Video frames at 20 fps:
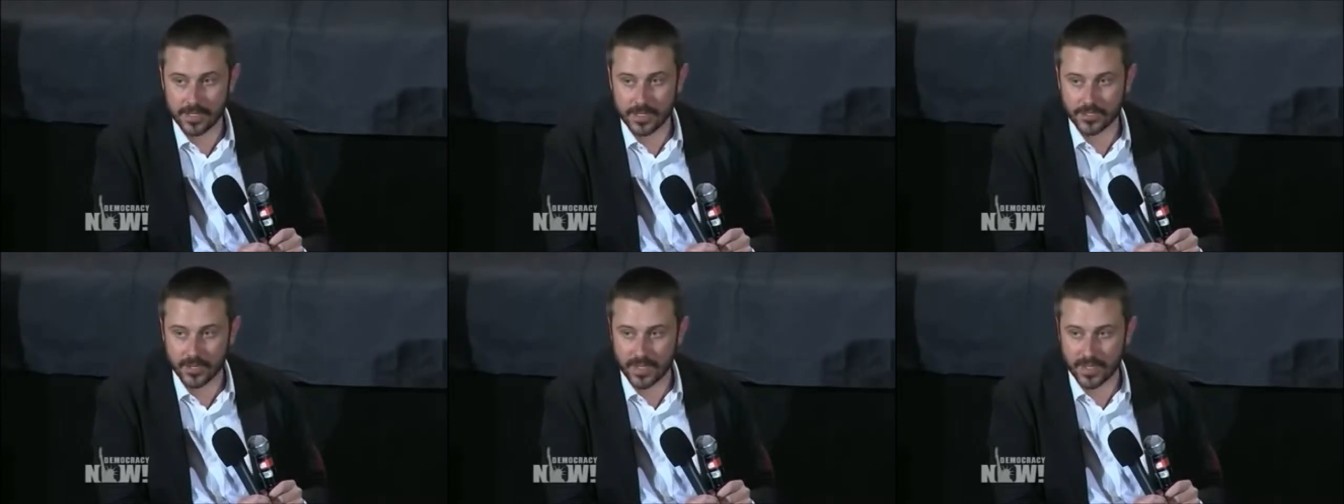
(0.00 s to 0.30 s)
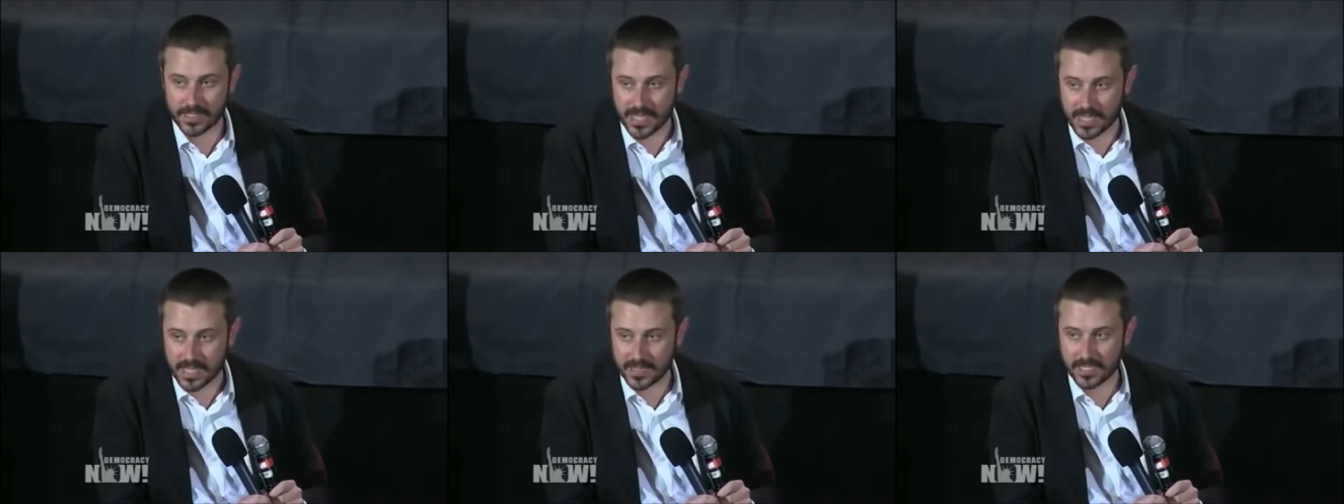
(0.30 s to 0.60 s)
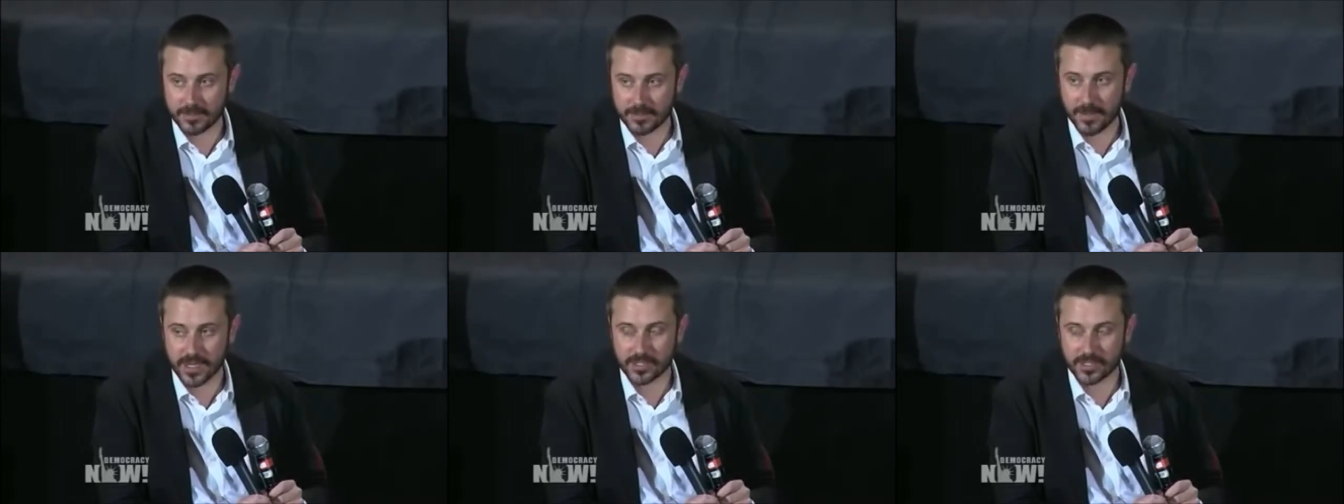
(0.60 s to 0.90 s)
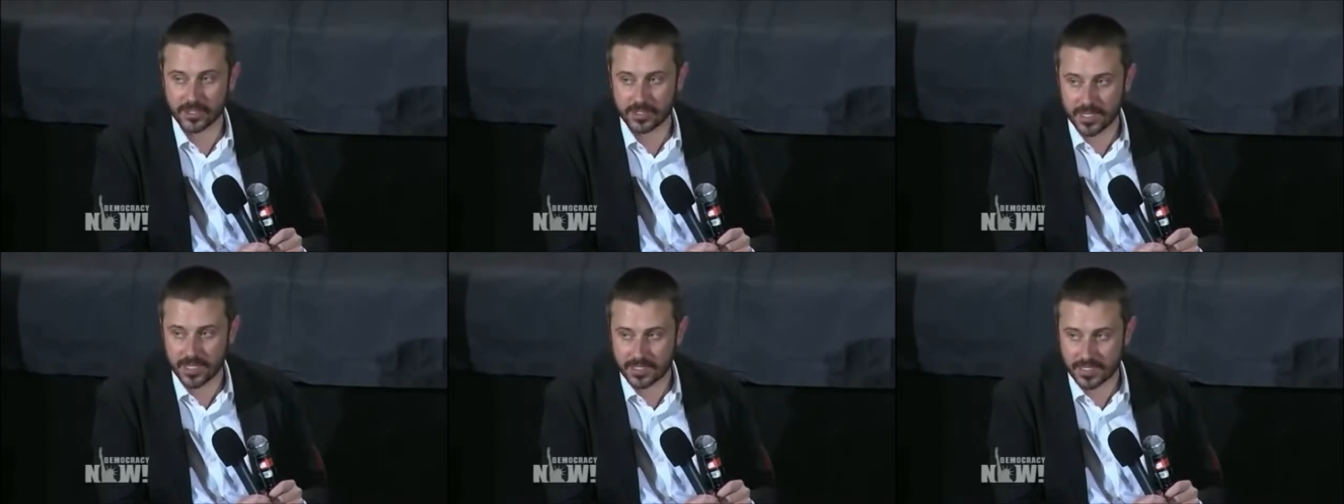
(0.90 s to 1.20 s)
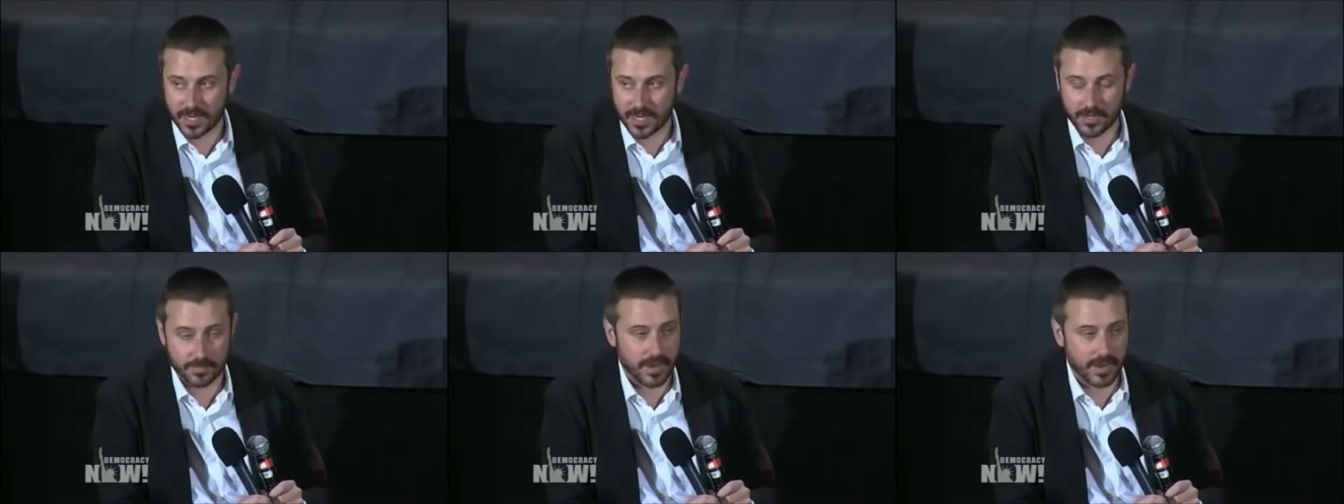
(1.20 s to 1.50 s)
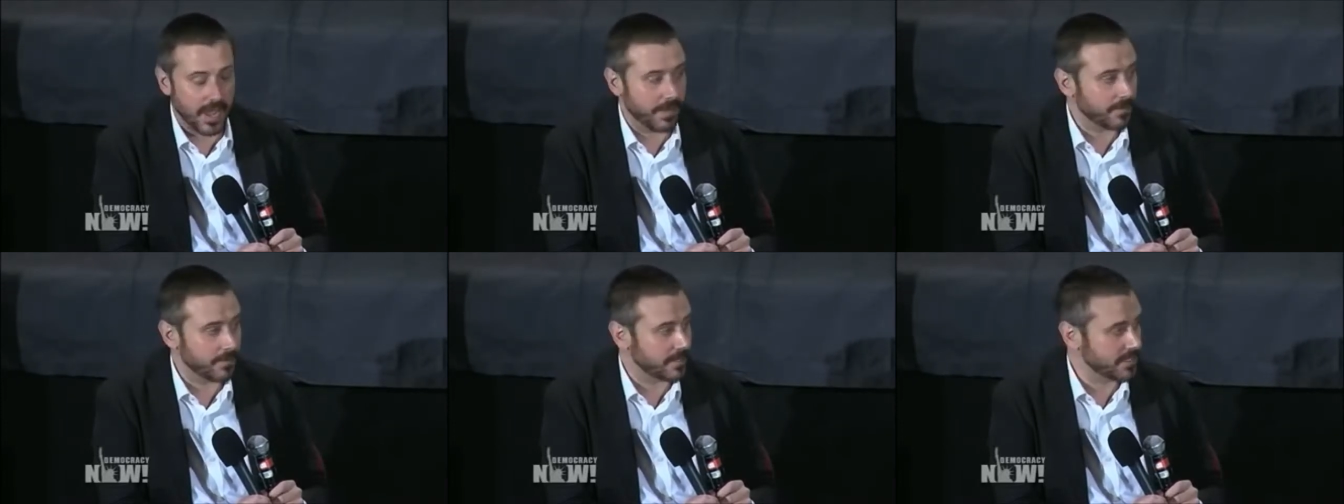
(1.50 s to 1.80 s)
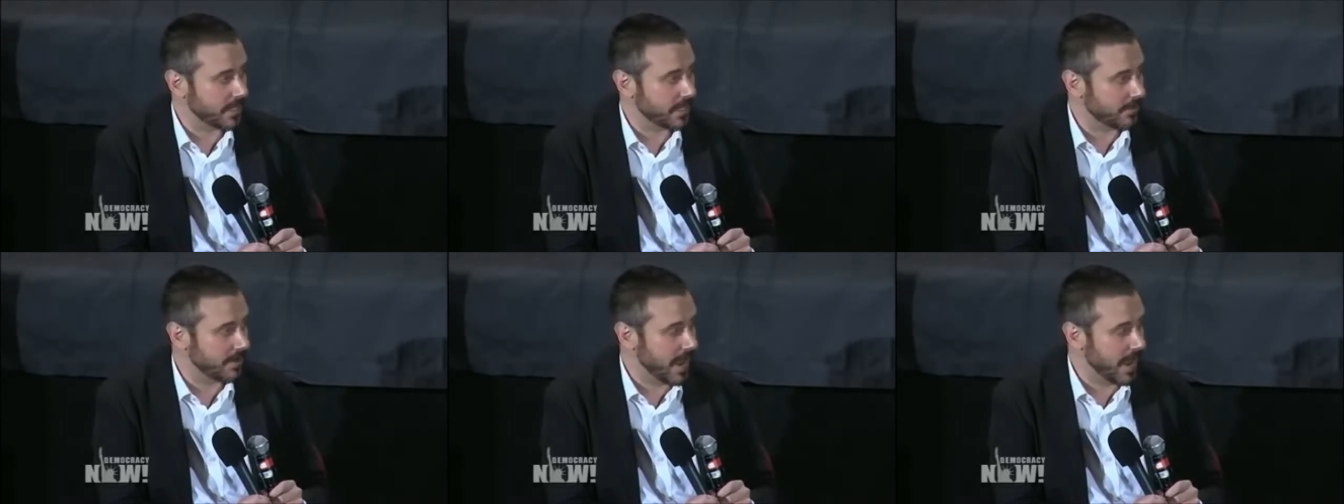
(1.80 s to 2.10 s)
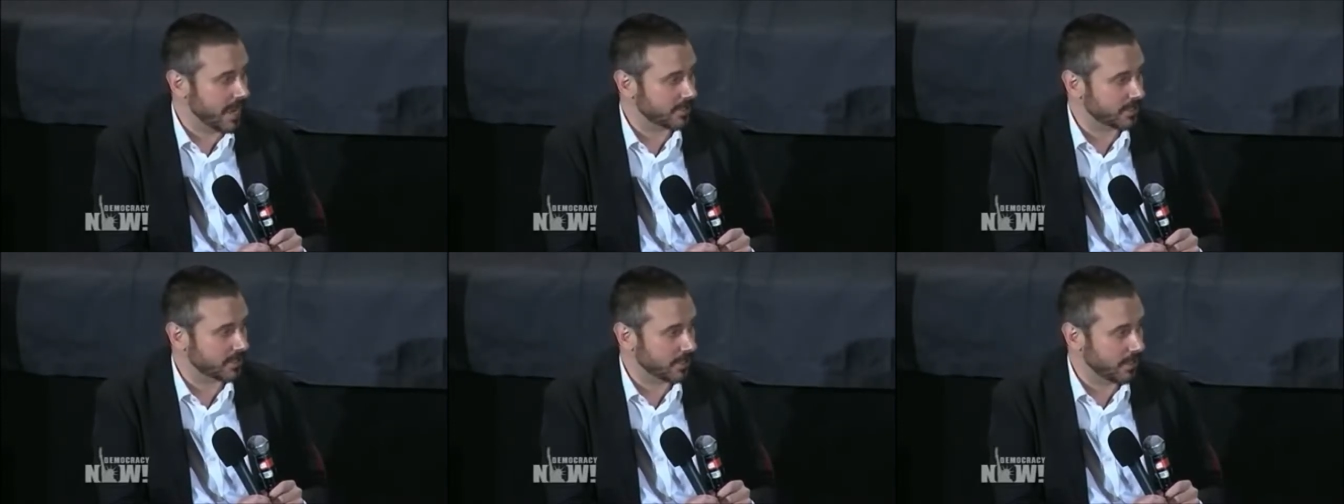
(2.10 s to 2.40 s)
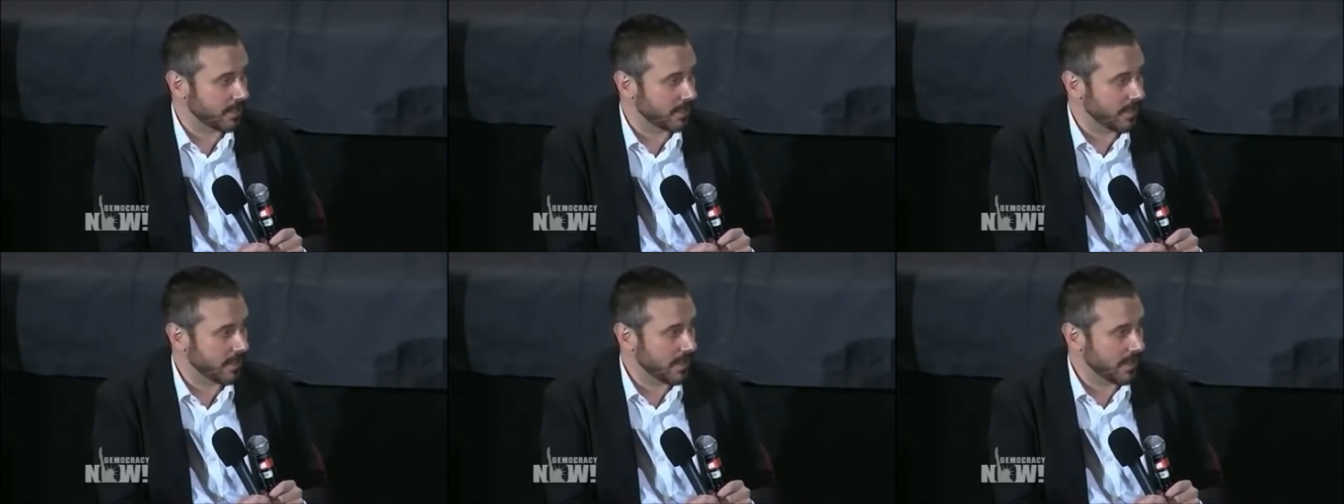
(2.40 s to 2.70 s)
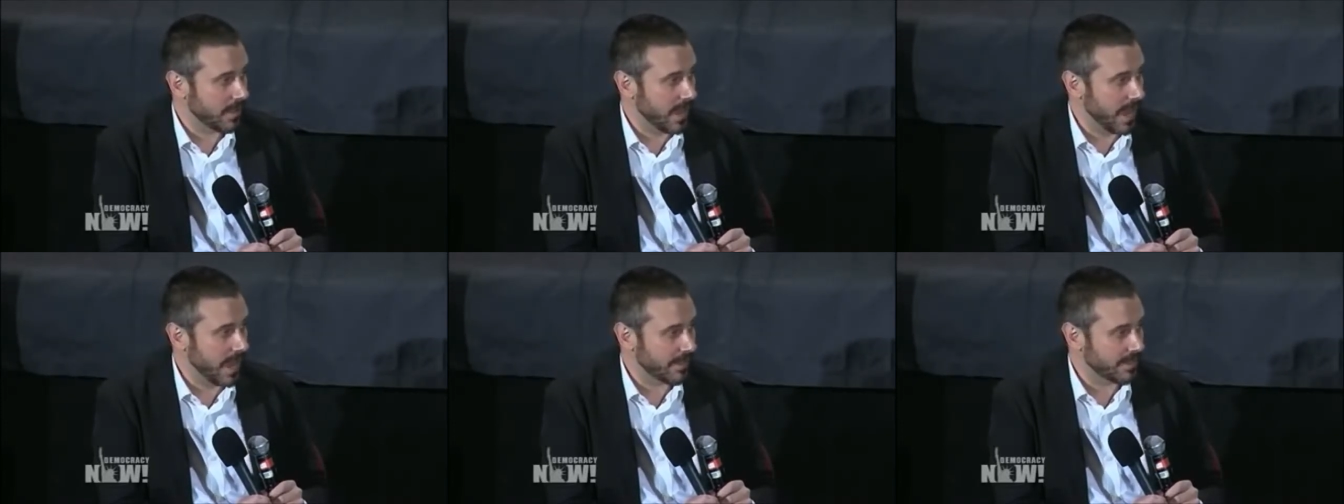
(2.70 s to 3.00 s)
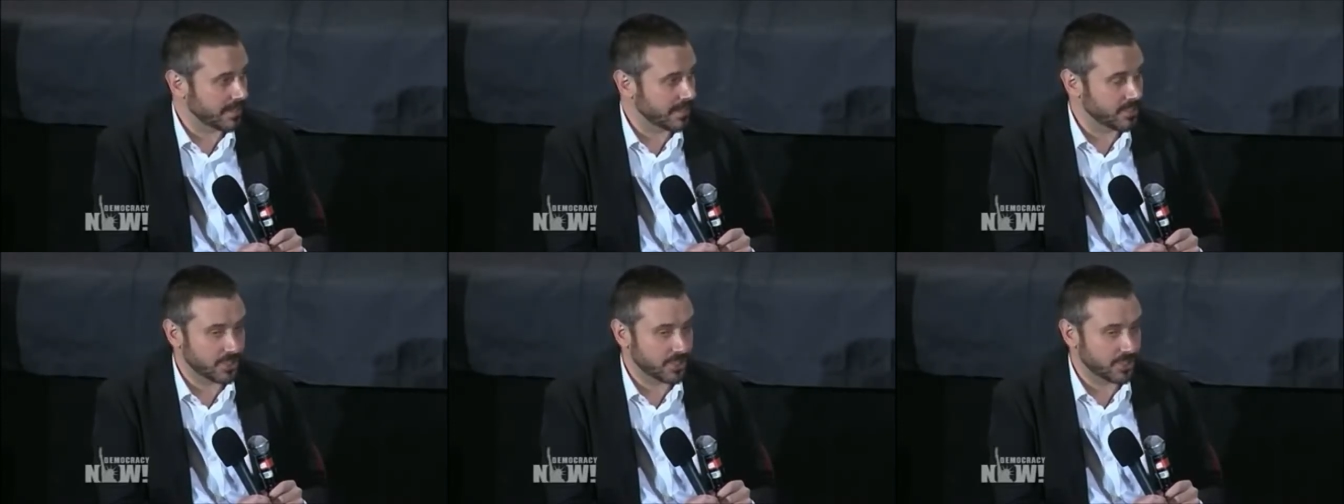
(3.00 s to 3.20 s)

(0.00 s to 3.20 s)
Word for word: So they take these pictures, they send them to Amnesty International, and